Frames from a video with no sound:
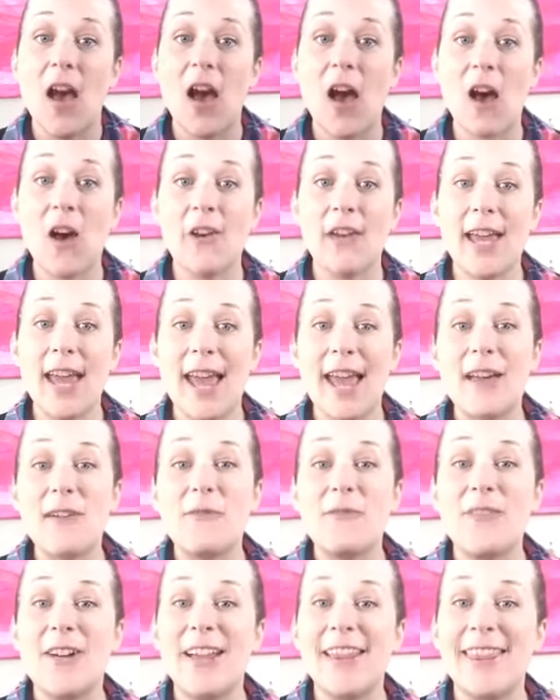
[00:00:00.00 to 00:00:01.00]

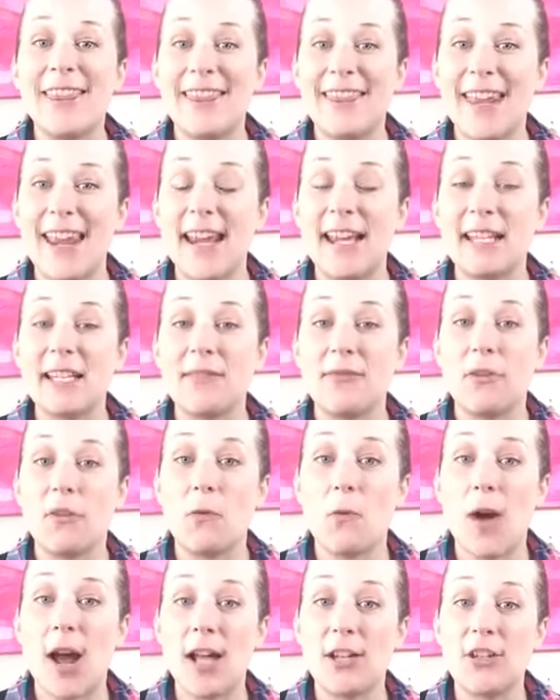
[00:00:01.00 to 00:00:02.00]
Okay, well, thanks
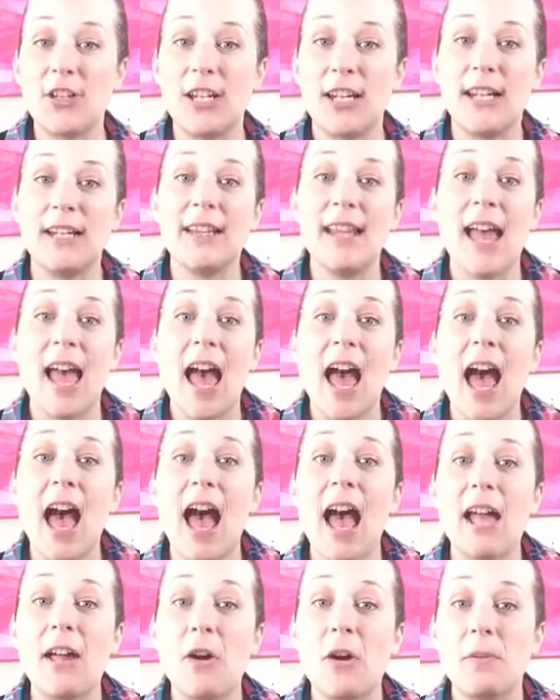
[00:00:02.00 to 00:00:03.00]
for watching.
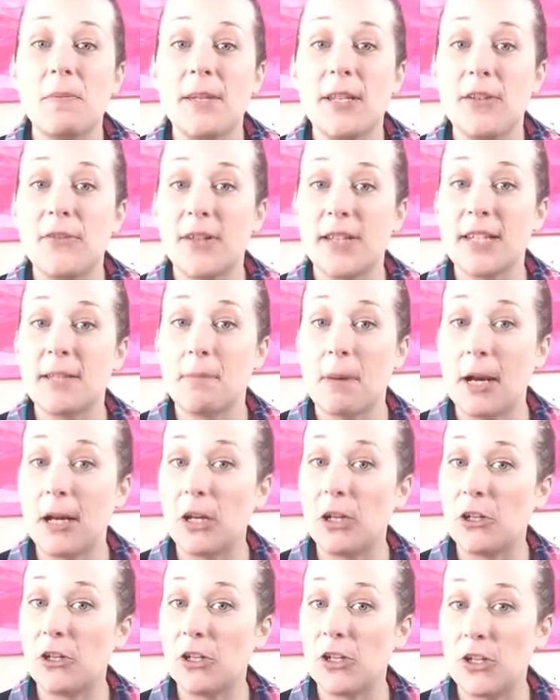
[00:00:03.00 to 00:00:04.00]
I hope to
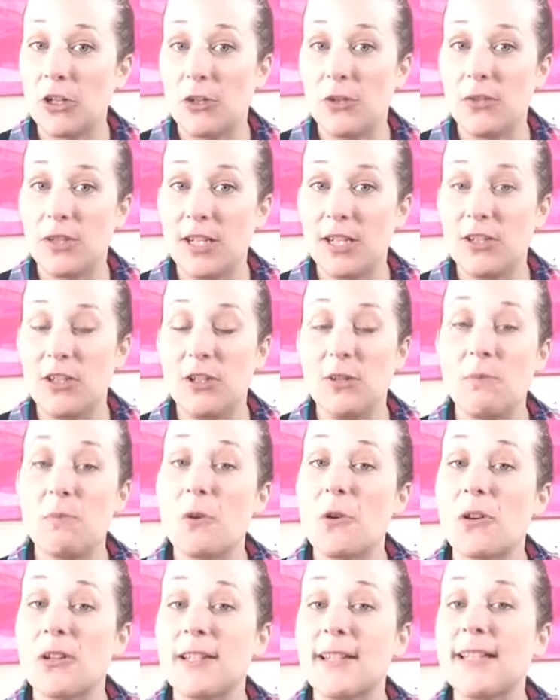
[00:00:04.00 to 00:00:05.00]
inspire you to do
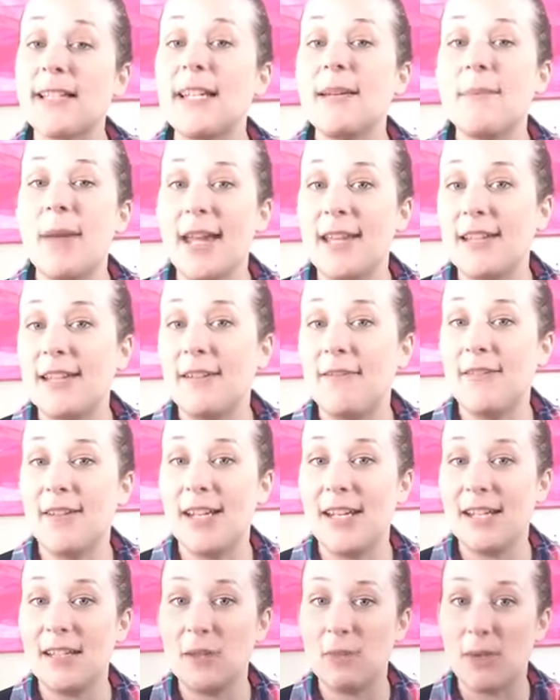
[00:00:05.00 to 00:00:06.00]
more STEAM
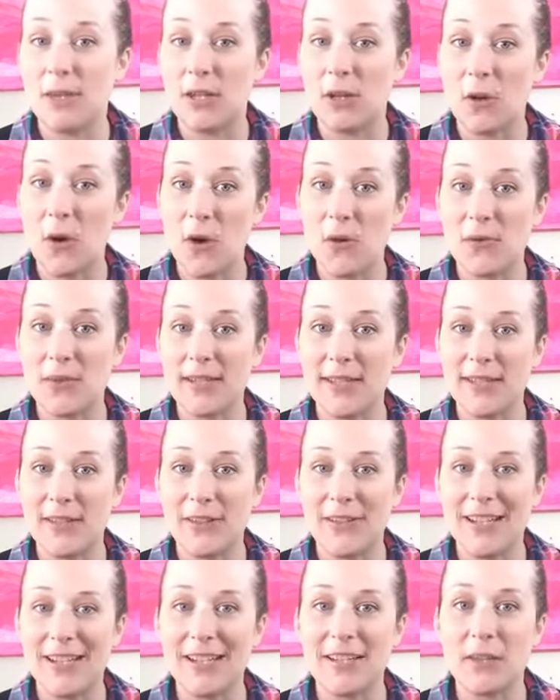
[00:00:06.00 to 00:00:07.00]
activities with your own
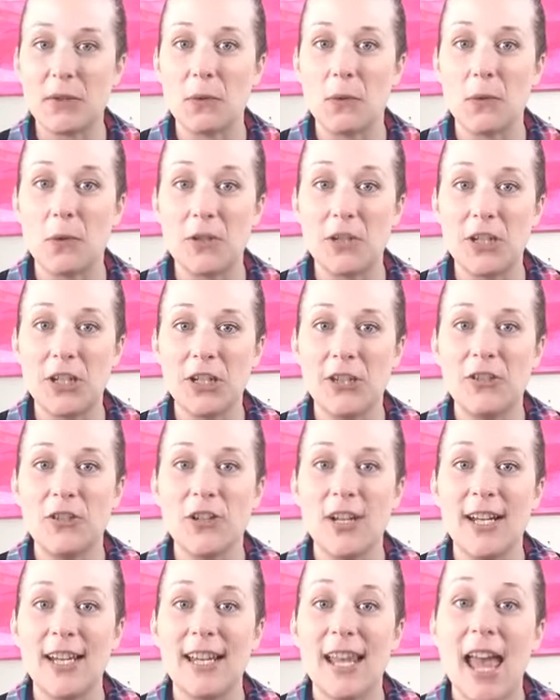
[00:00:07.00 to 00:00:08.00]
students or
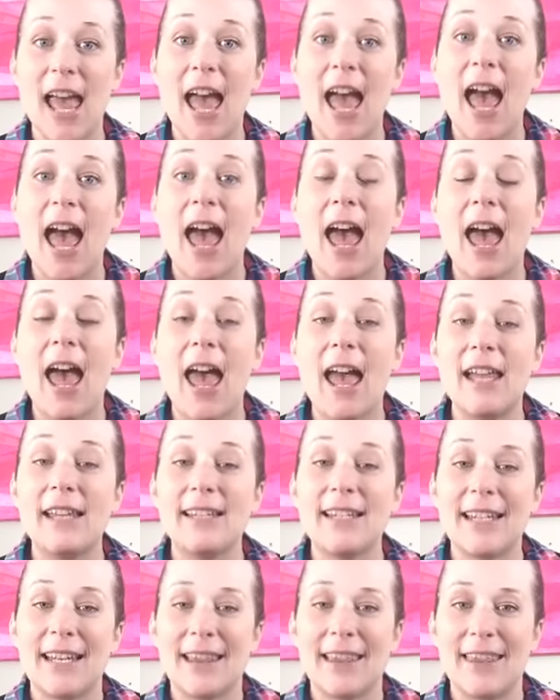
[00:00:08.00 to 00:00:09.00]
children.
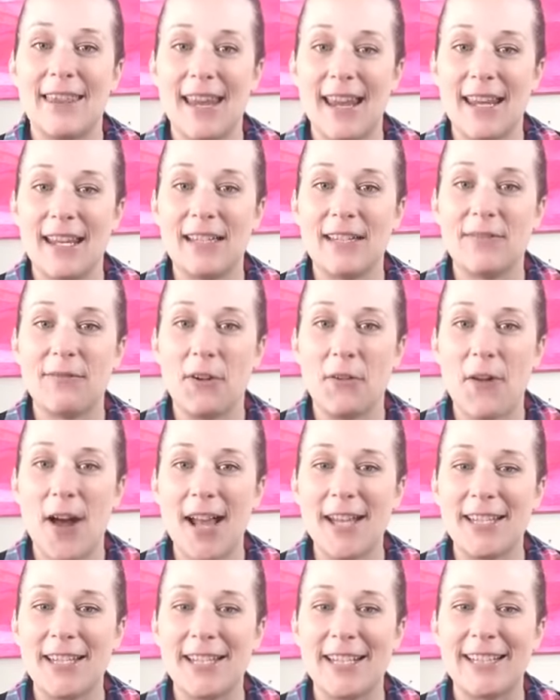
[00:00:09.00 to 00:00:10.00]
And thanks for
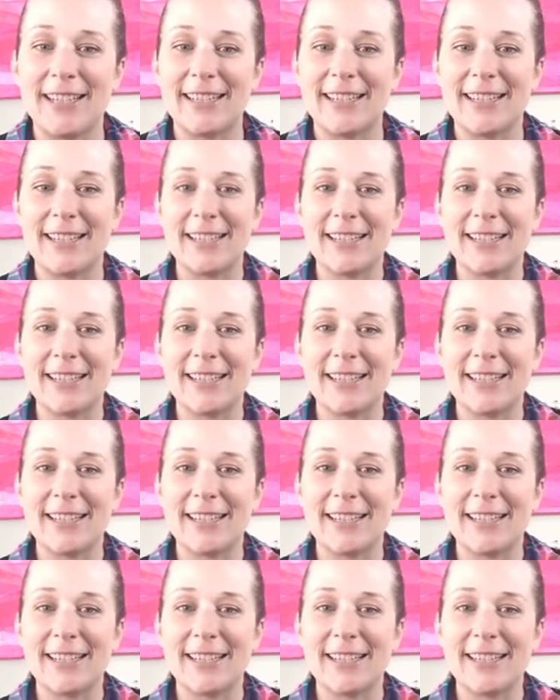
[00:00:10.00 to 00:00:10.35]
watching.